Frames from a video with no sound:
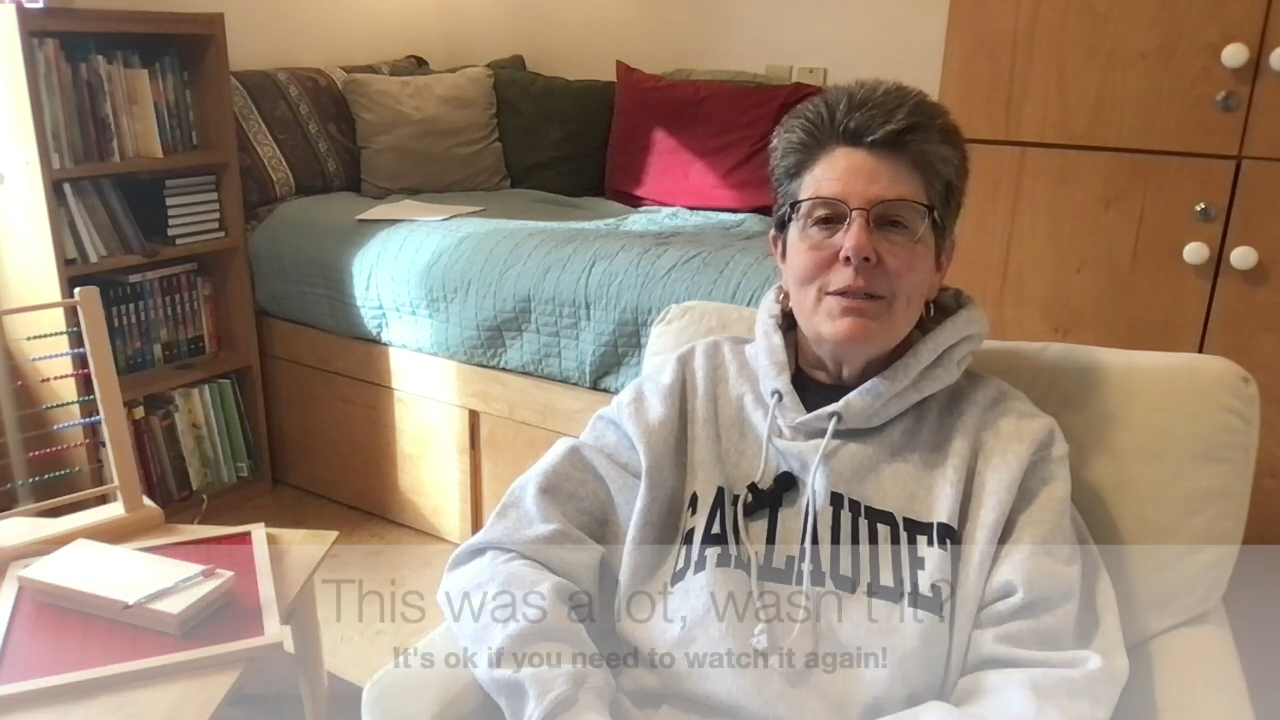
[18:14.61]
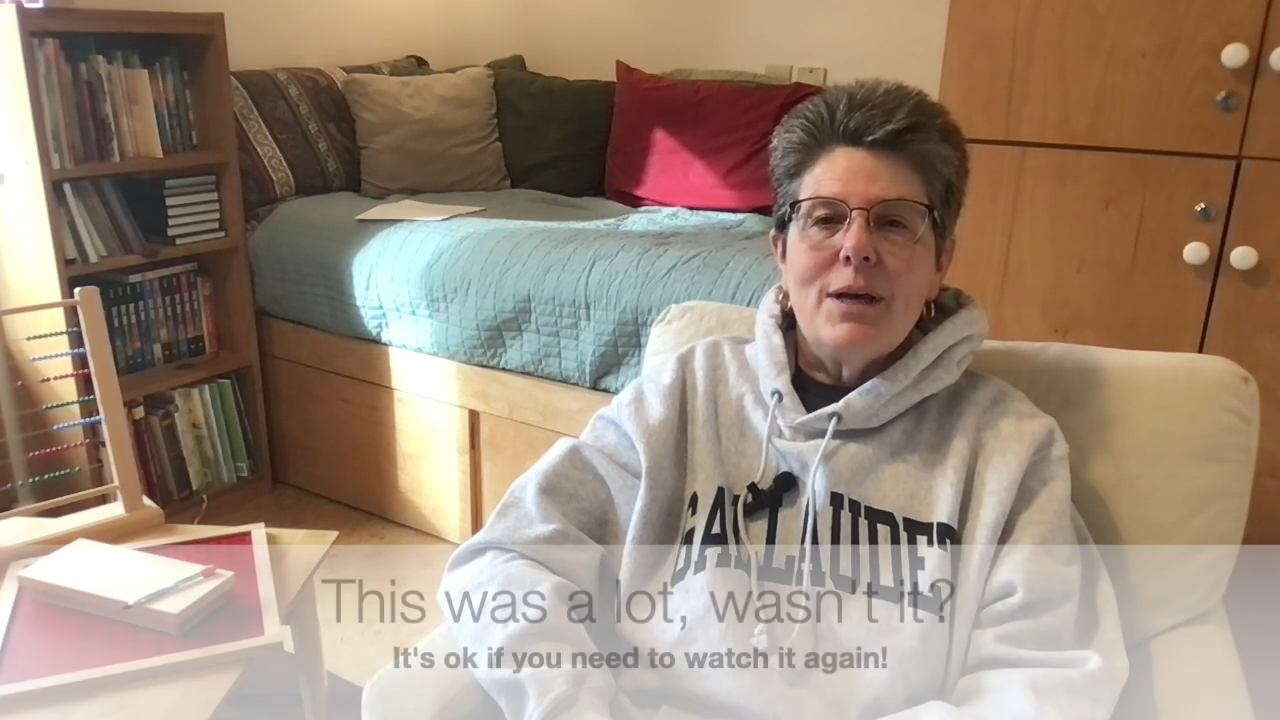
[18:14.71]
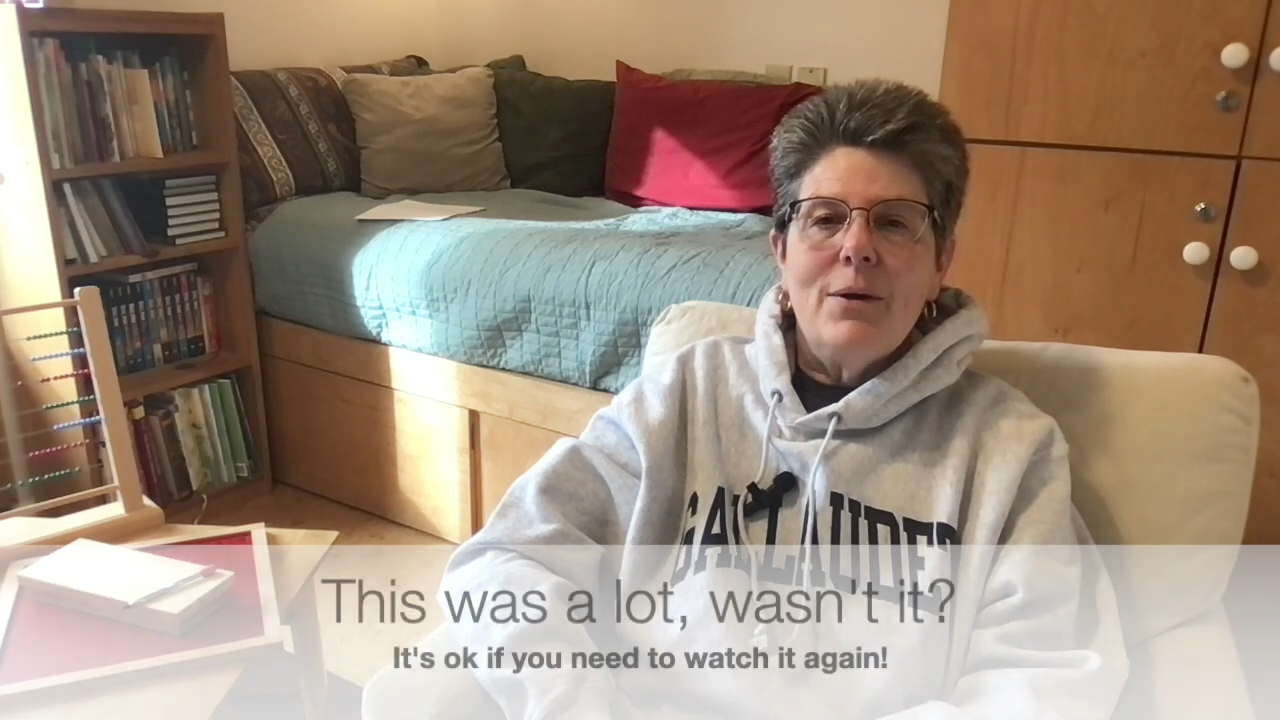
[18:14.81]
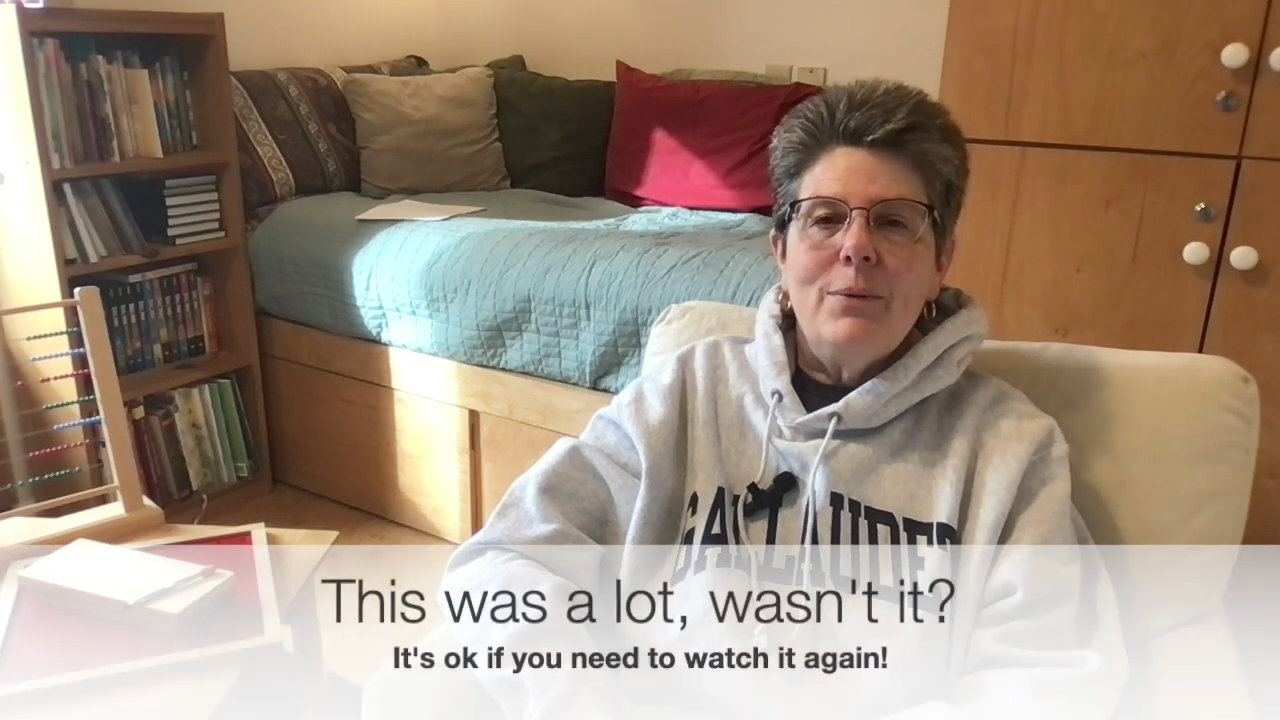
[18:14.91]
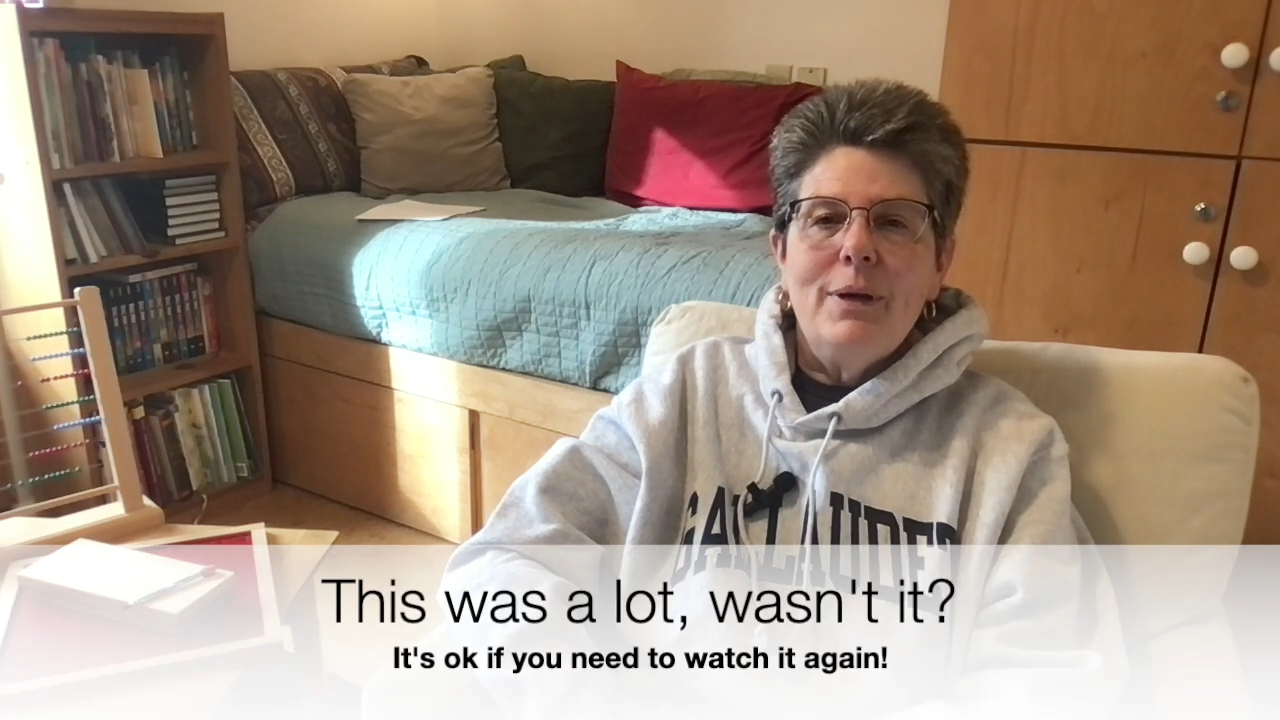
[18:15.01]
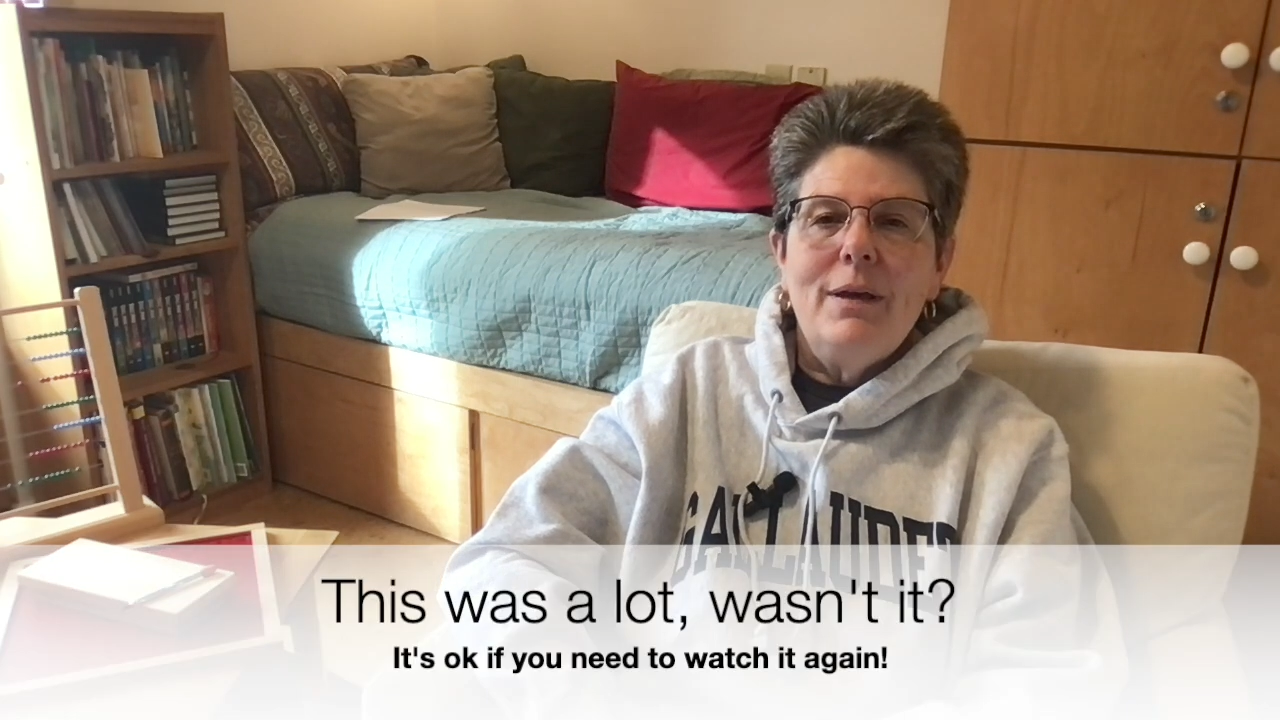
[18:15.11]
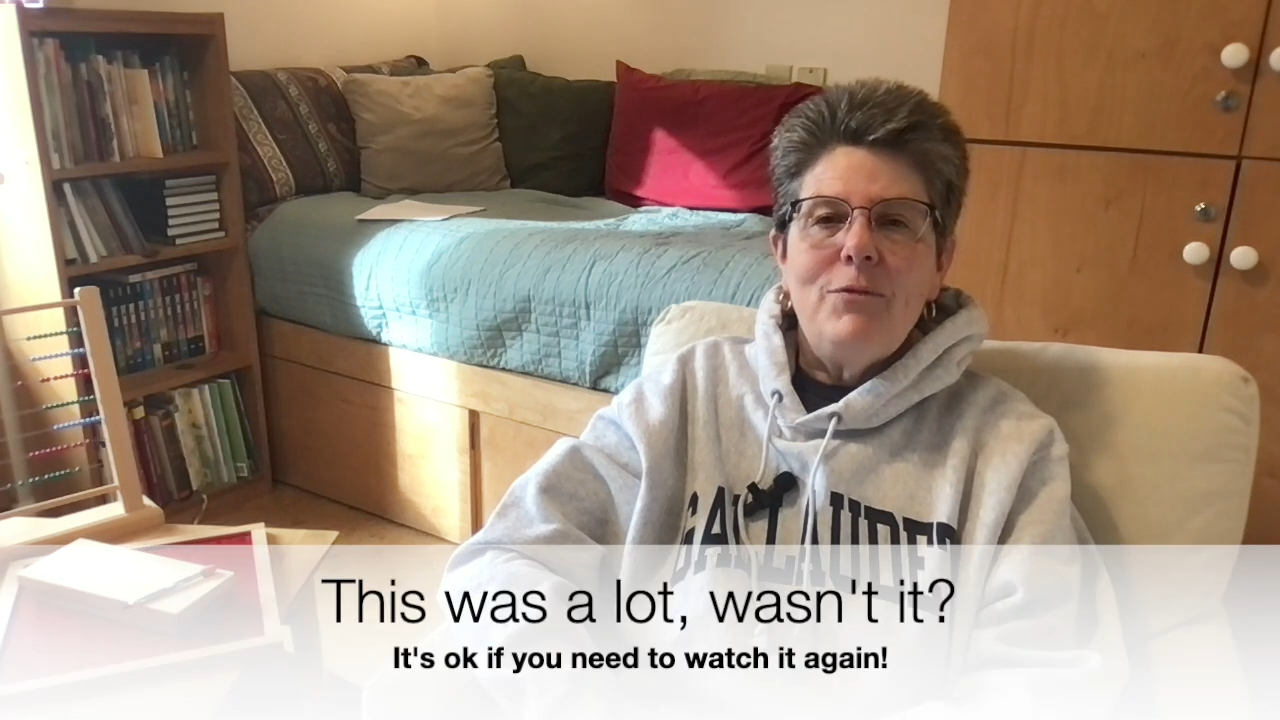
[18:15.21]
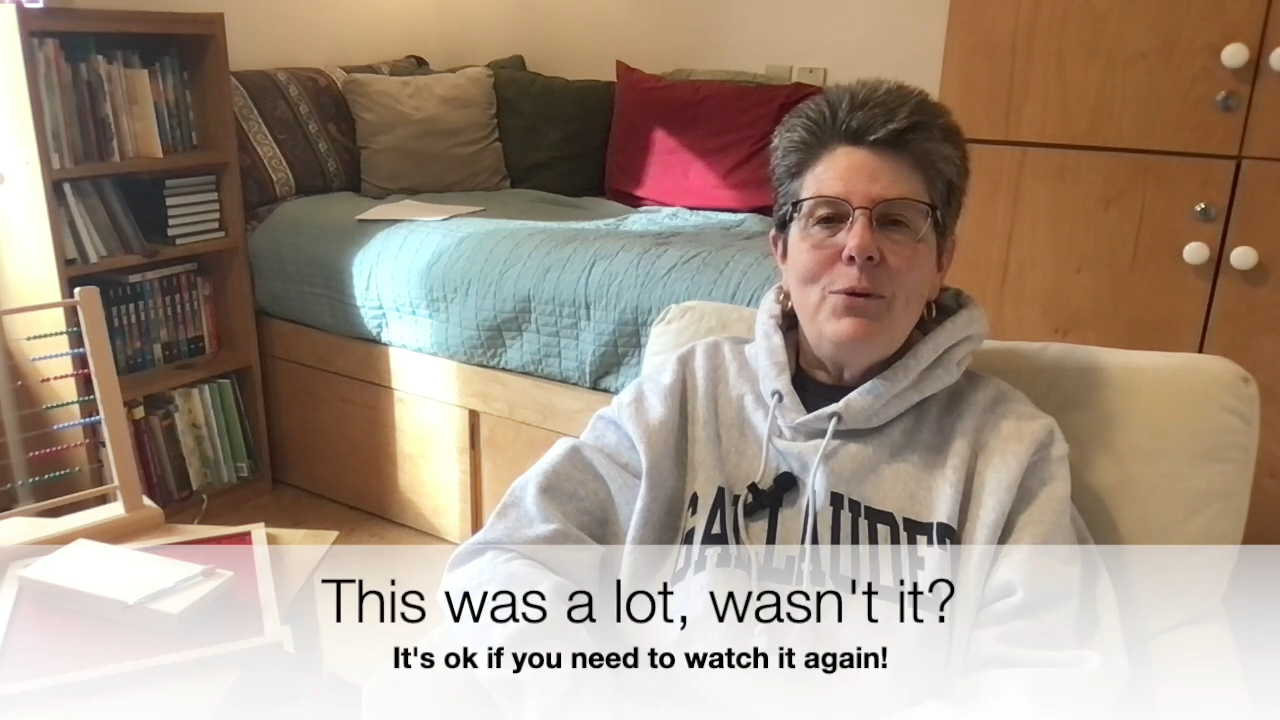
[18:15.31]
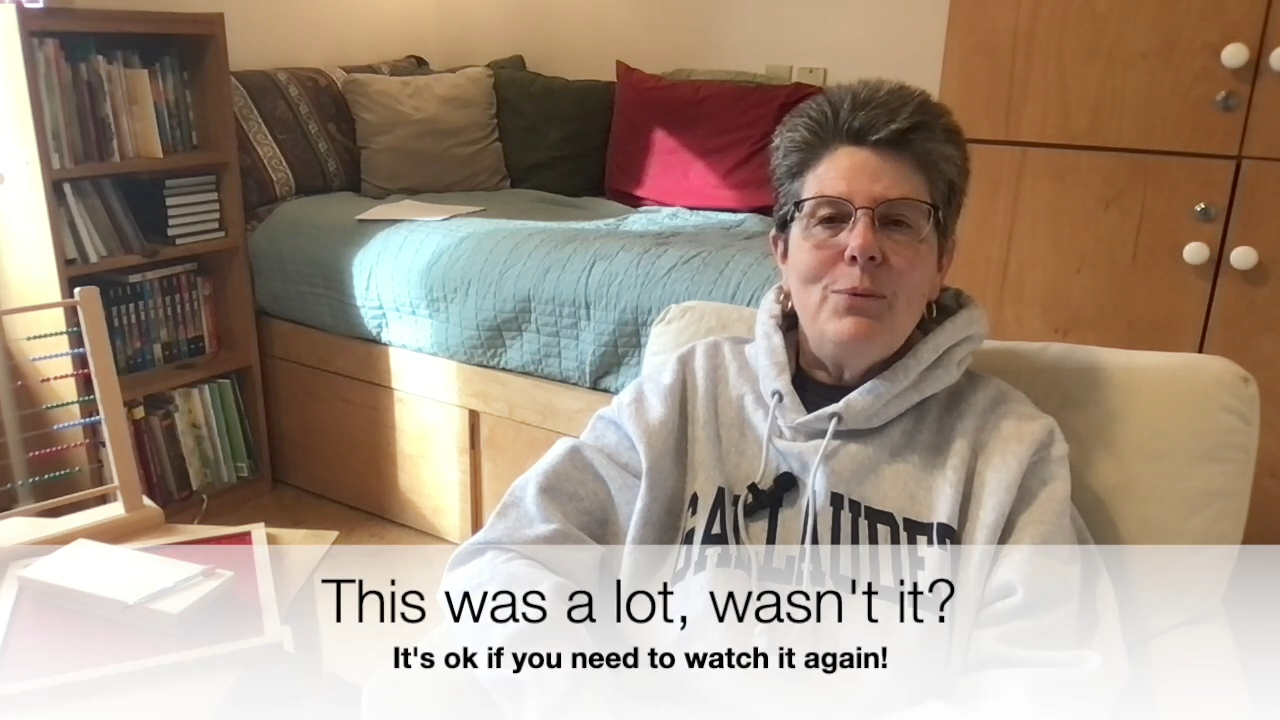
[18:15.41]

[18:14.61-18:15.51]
so if you